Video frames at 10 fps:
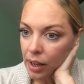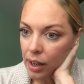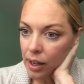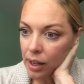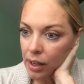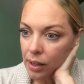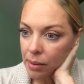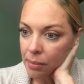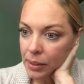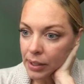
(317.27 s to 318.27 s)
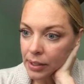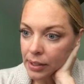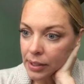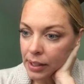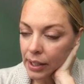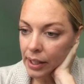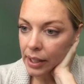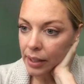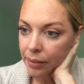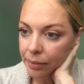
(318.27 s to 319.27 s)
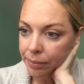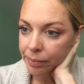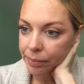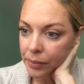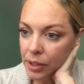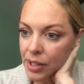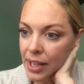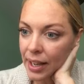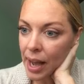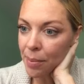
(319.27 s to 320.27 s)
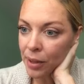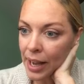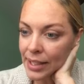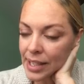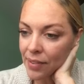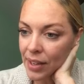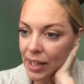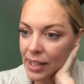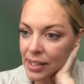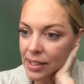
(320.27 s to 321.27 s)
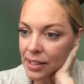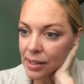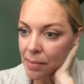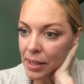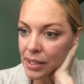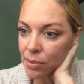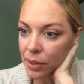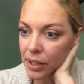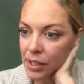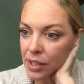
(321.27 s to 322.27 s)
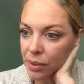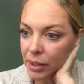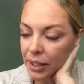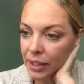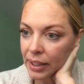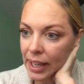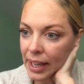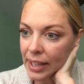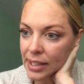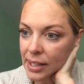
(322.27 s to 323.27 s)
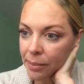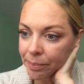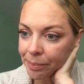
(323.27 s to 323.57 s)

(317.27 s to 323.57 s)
Let's see. You'll see a couple activities, some things we're going to do in class.